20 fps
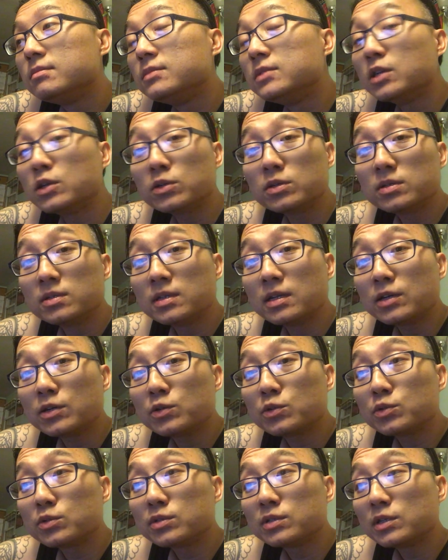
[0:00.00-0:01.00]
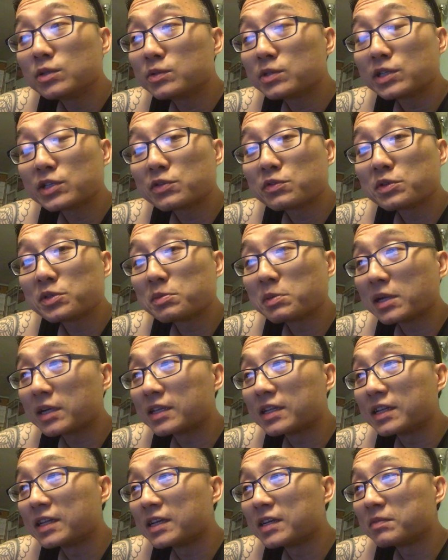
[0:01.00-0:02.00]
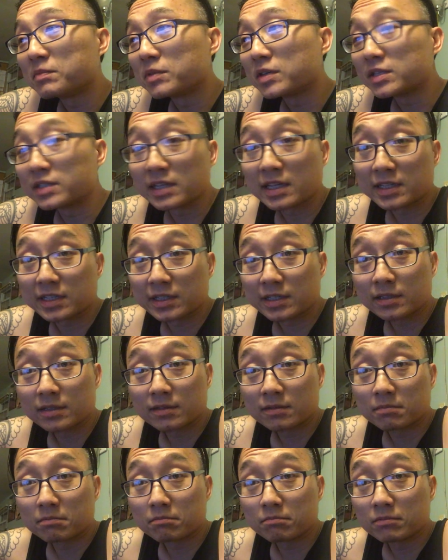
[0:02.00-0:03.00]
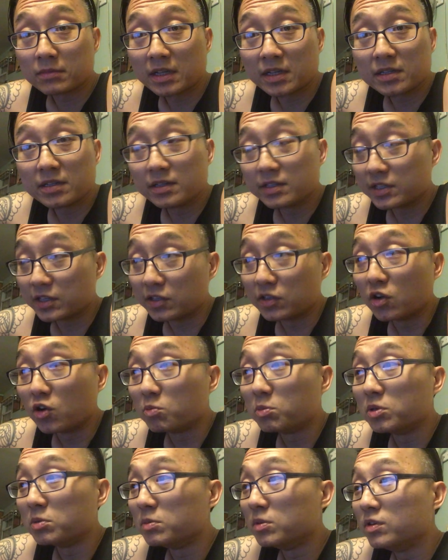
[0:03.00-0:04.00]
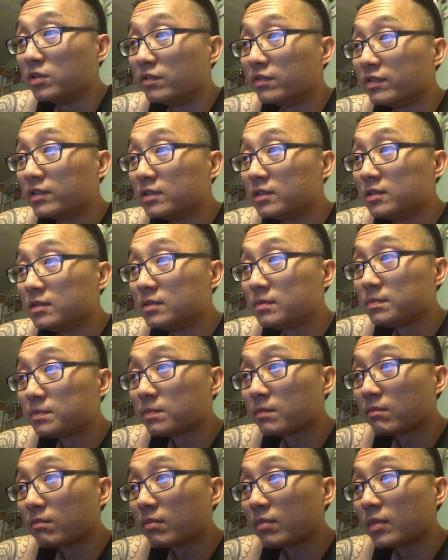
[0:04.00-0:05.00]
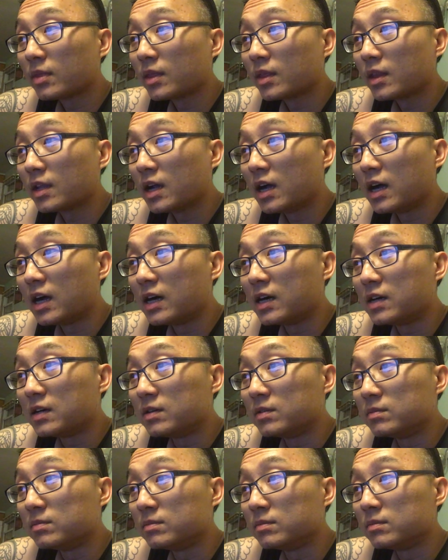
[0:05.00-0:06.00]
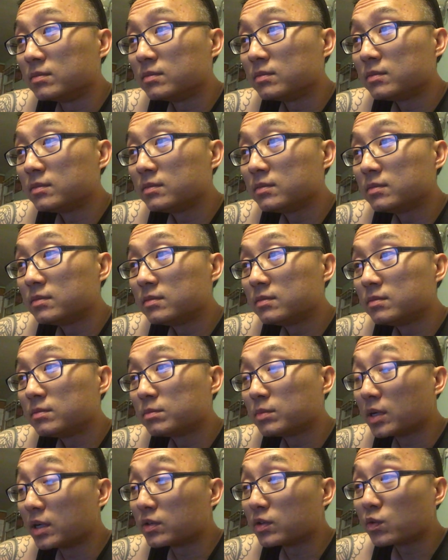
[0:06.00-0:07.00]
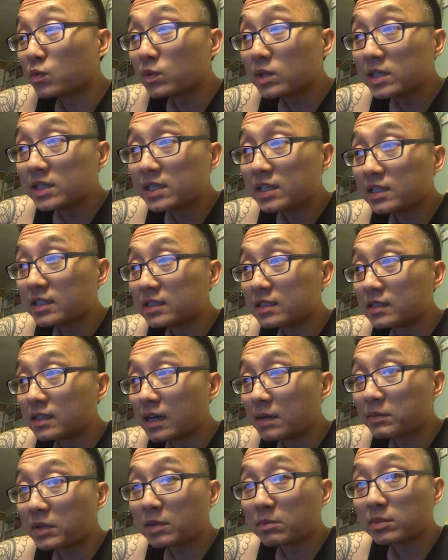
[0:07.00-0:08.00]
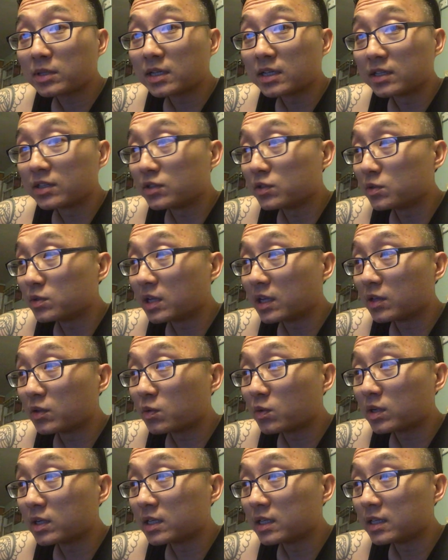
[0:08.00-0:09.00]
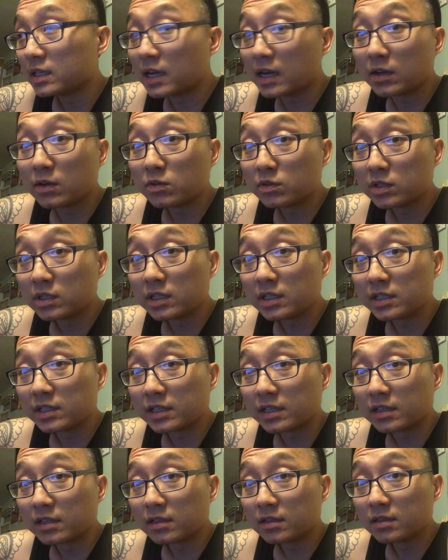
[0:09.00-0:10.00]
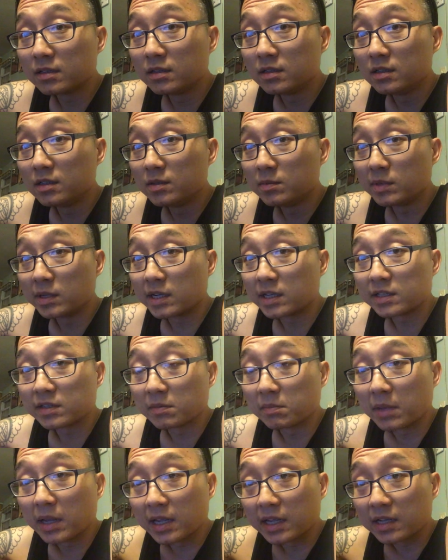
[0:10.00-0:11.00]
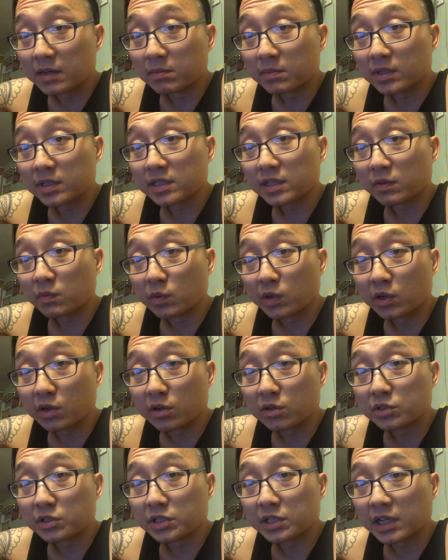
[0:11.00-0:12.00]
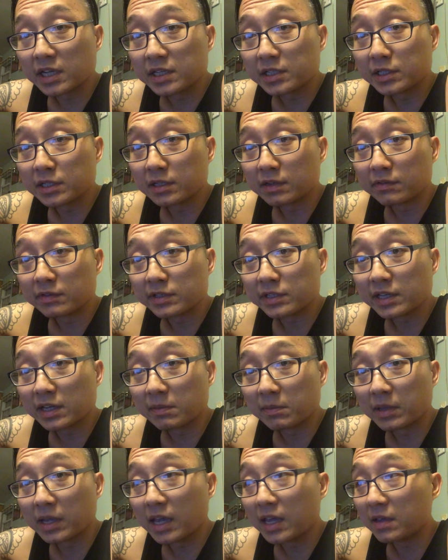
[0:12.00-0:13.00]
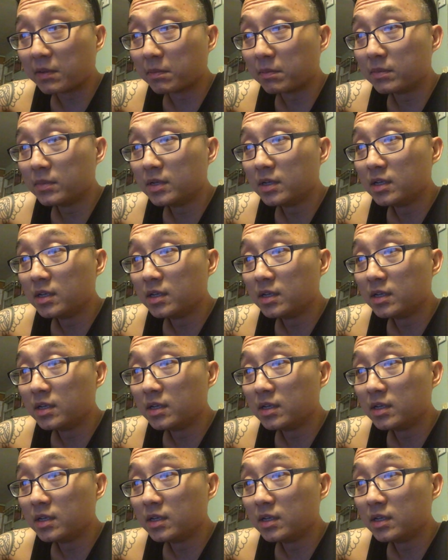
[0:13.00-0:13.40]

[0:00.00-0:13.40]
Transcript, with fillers: no, no, no disrespect to them because that's it's a noble move. Um, but the reason I'm not playing 2K20, not only is it because the main complaints like regurgitation in the same game,